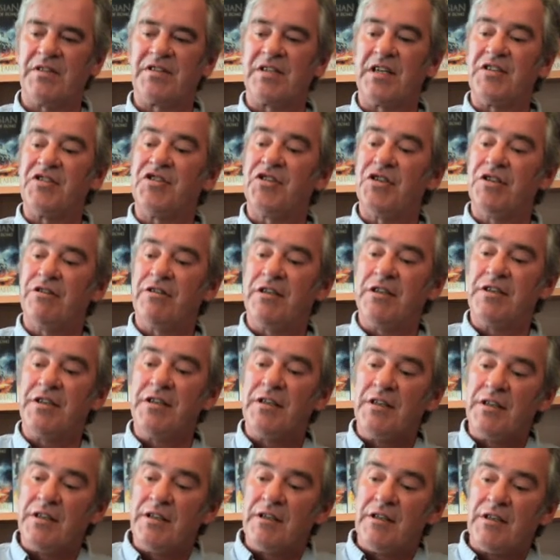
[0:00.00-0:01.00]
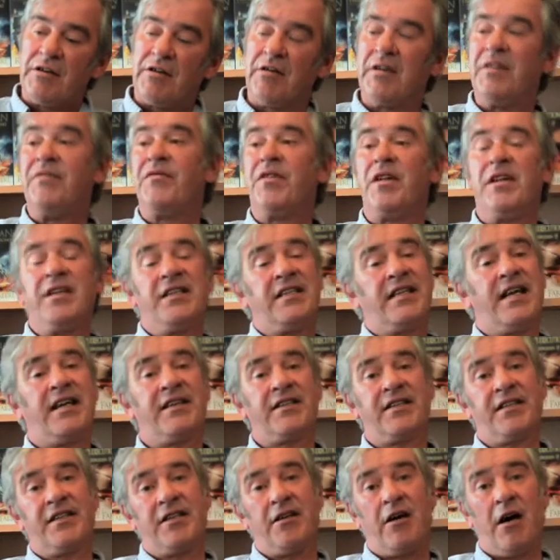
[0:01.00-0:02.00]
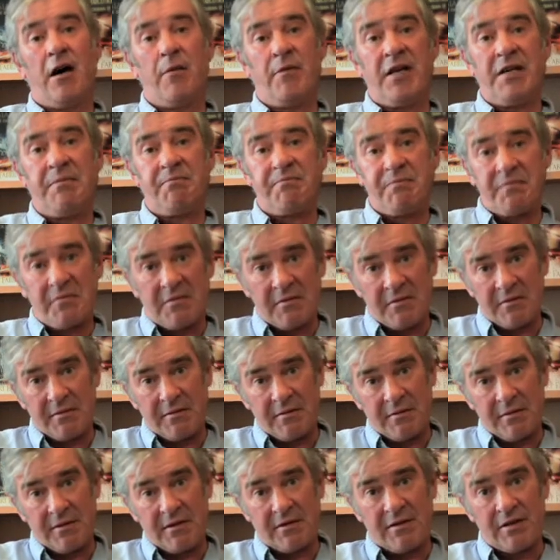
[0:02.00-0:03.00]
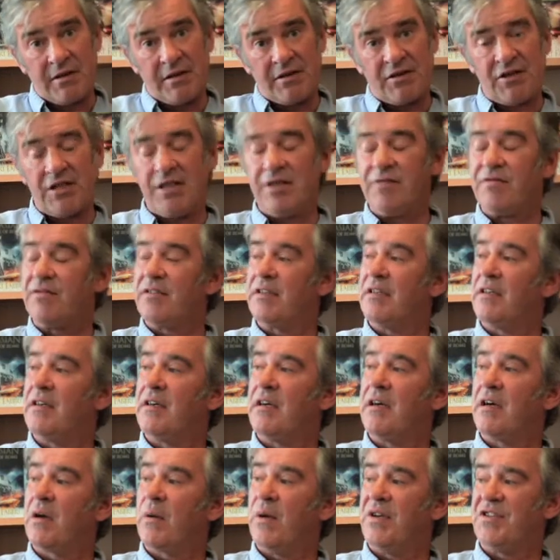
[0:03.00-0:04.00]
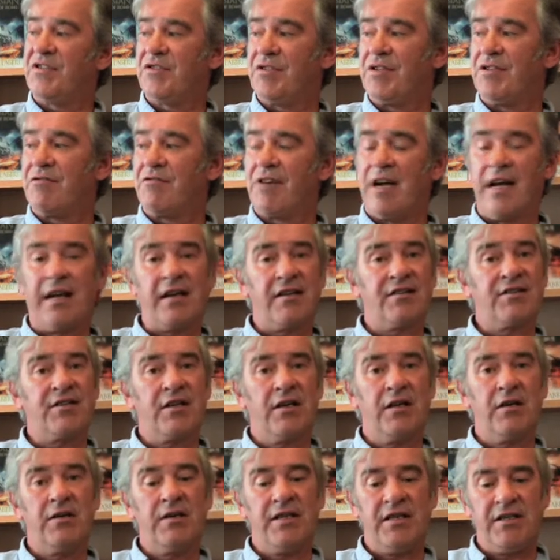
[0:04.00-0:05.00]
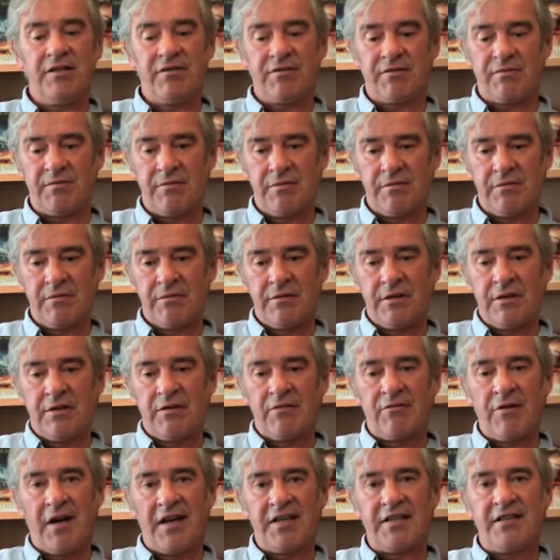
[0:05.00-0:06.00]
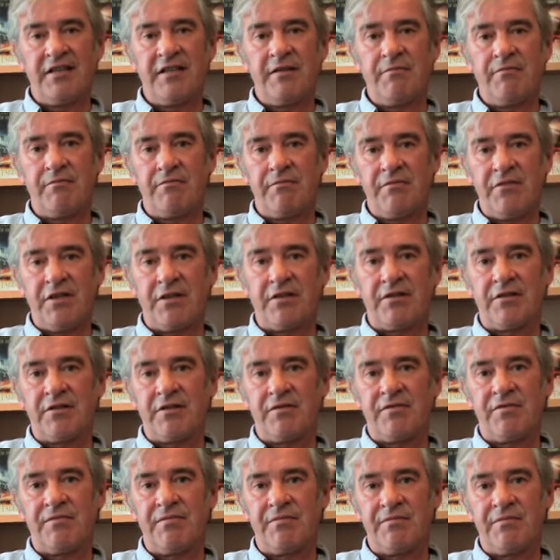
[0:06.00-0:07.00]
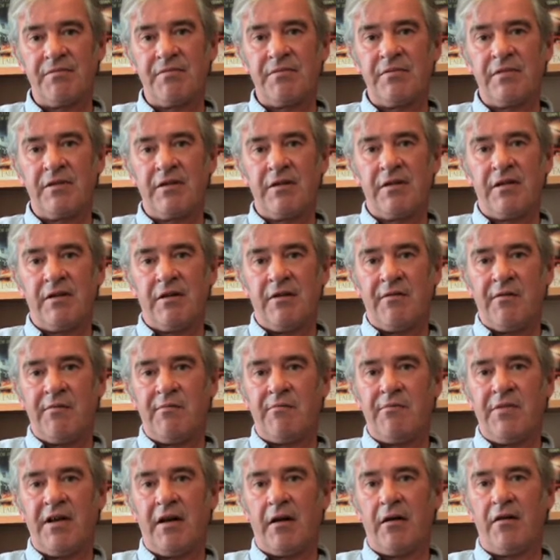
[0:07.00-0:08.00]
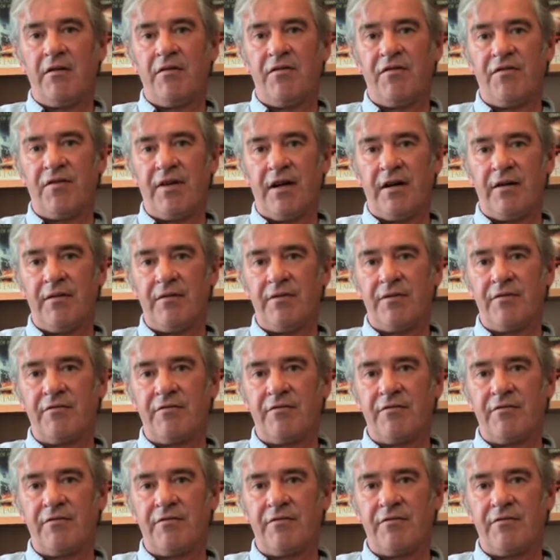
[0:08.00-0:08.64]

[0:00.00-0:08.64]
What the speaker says: a centurion, got invalided out of the army, achieved a equestrian rank, so he's right in the, you know, sort of middle of